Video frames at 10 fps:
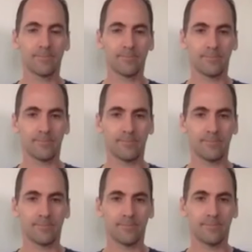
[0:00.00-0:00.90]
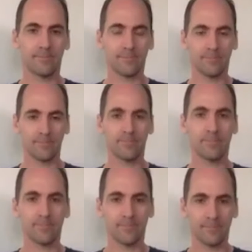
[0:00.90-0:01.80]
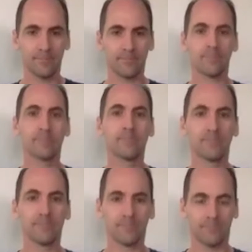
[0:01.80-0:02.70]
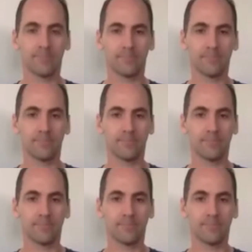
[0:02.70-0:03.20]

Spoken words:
(silent)